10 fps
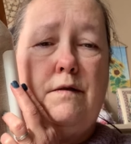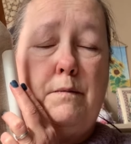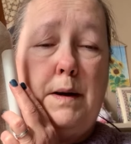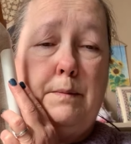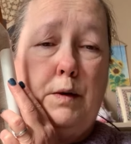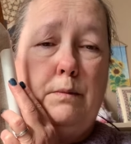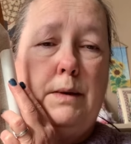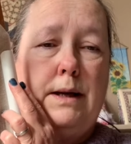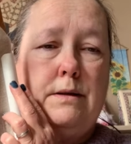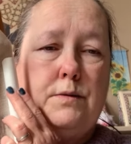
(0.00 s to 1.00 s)
my mum
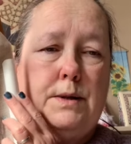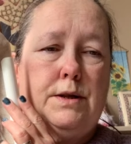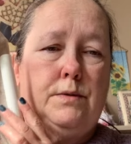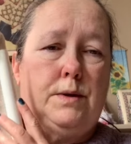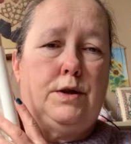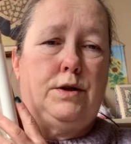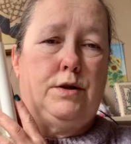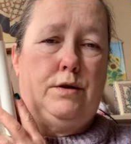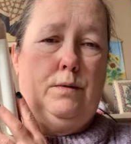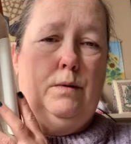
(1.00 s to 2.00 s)
in
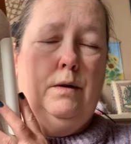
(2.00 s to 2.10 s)
2022.